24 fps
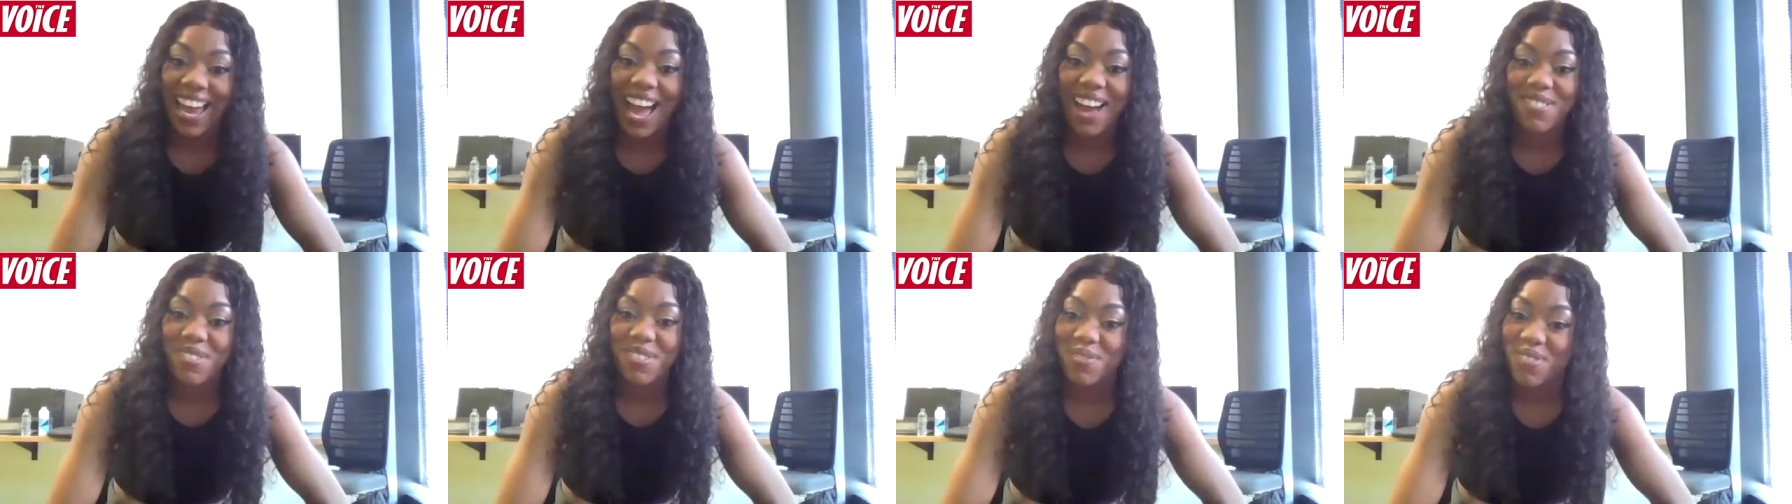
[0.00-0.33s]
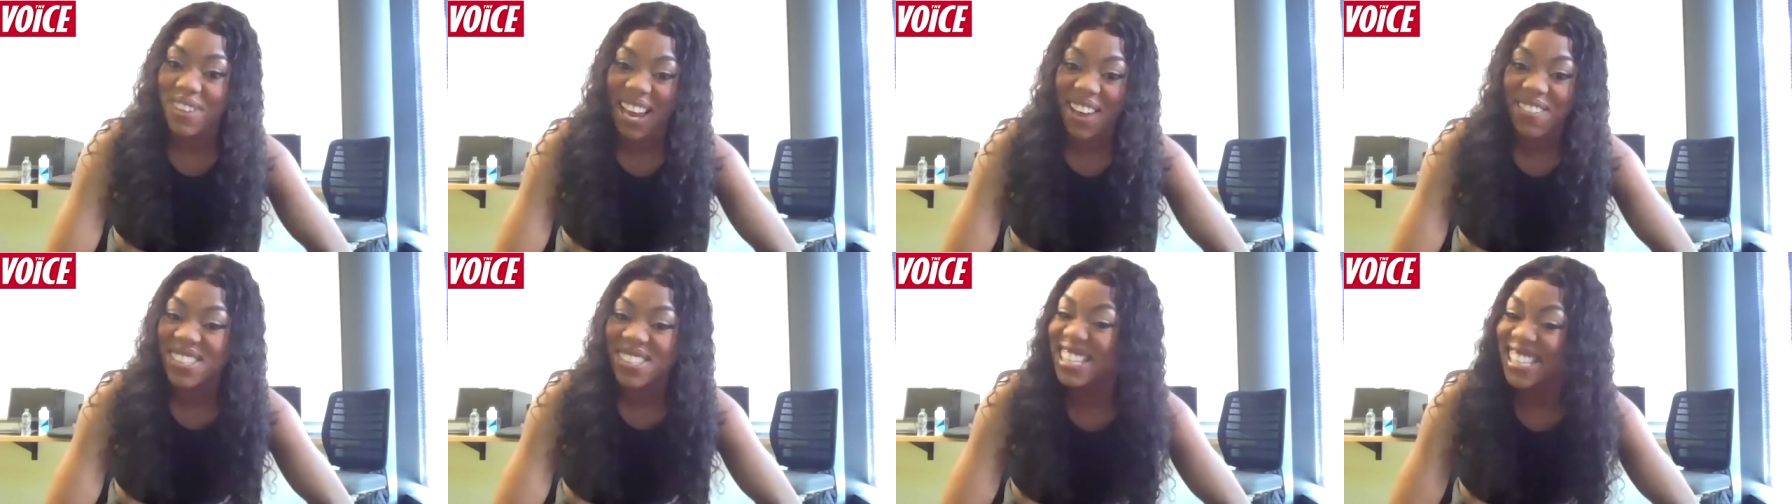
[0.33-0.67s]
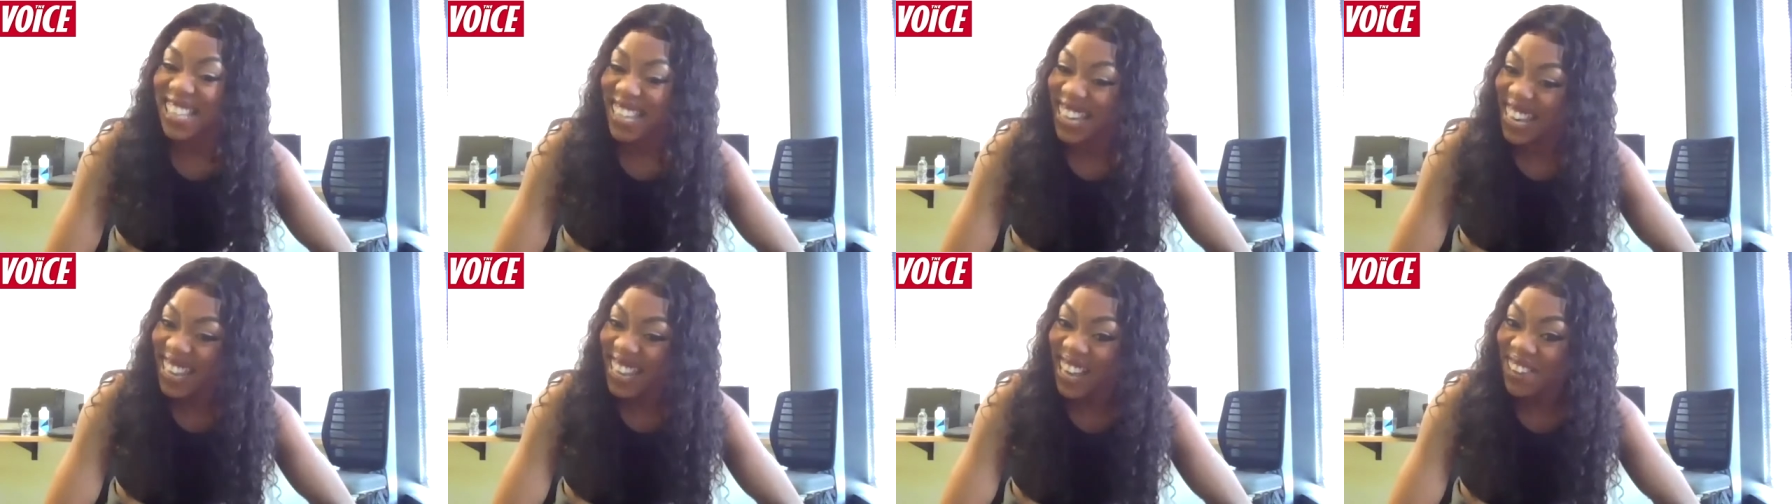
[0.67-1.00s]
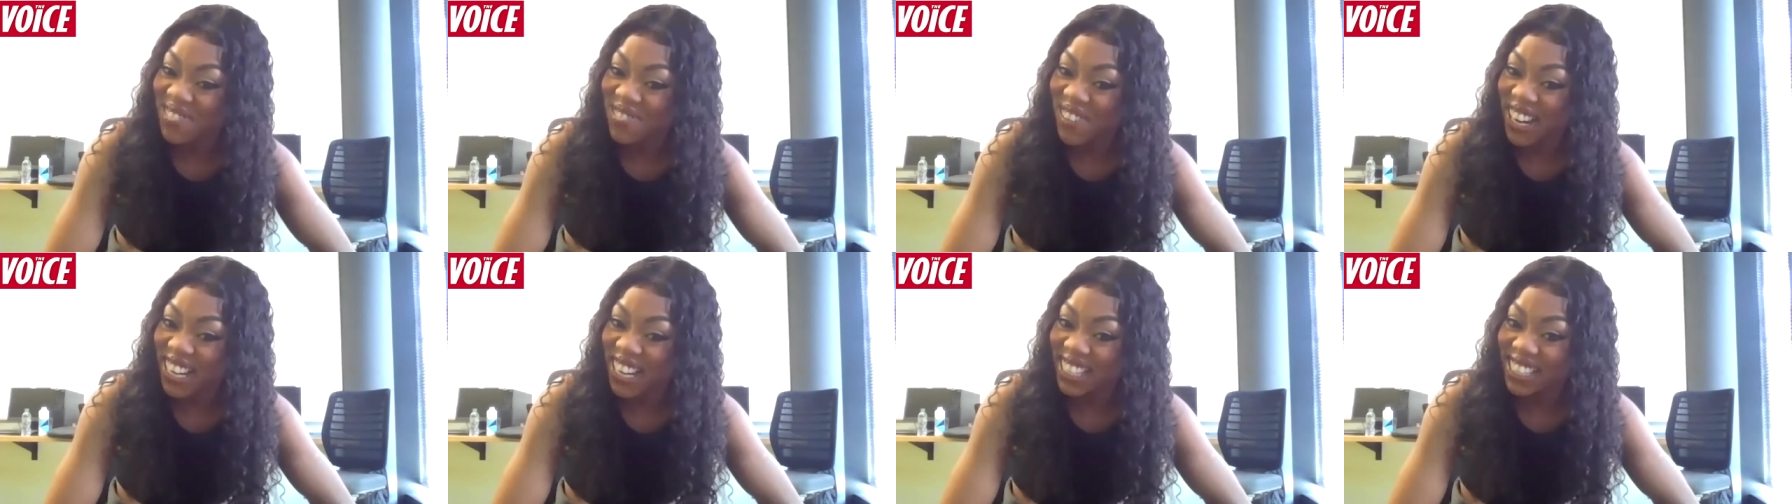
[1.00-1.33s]
I haven't been able to see it
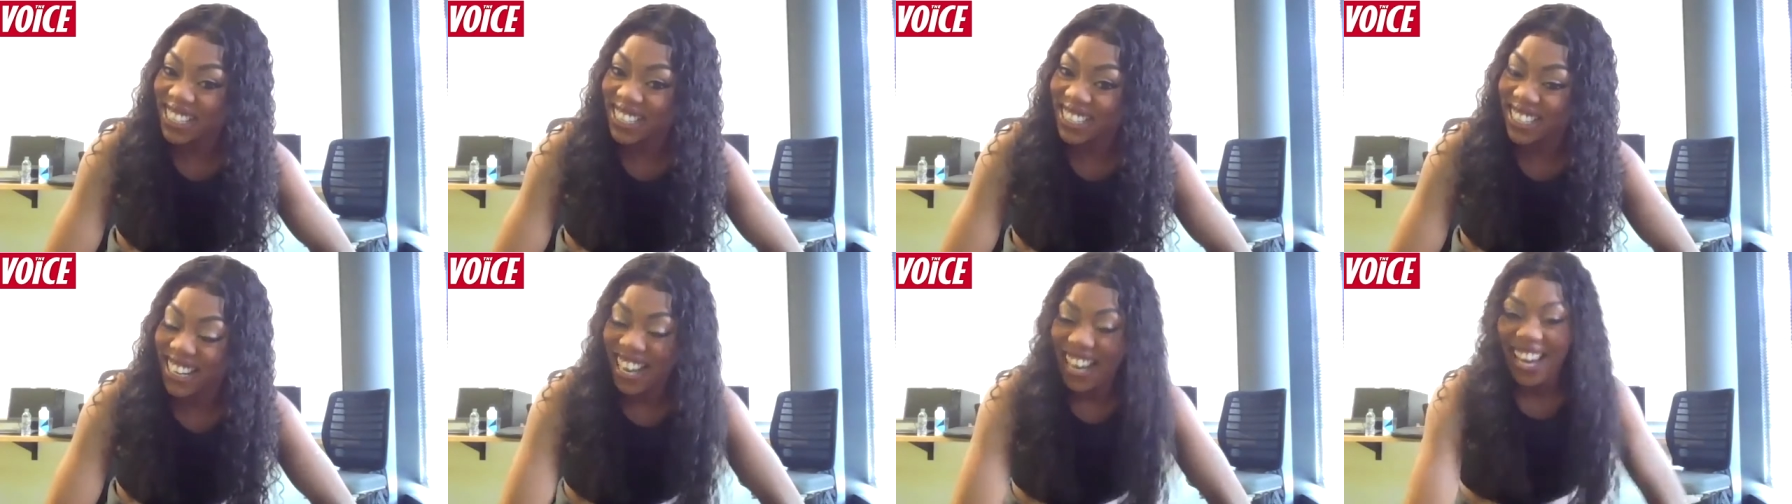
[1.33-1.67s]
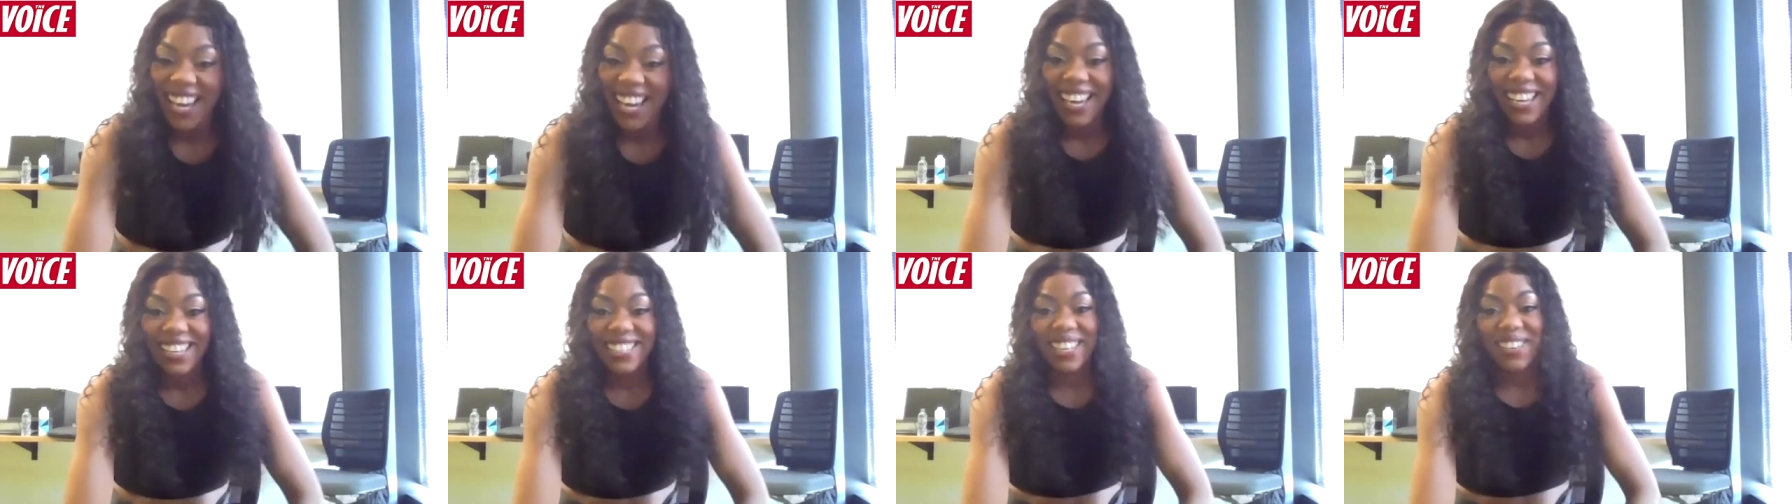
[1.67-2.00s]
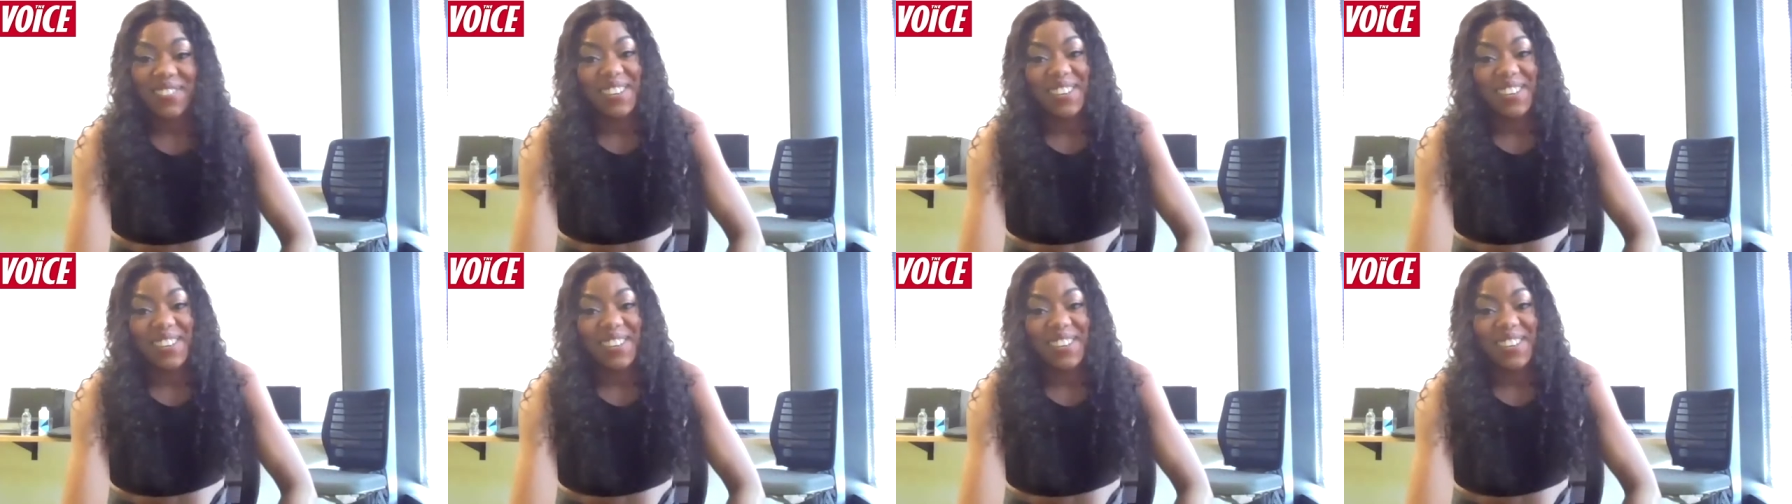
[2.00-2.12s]
that much because hmm.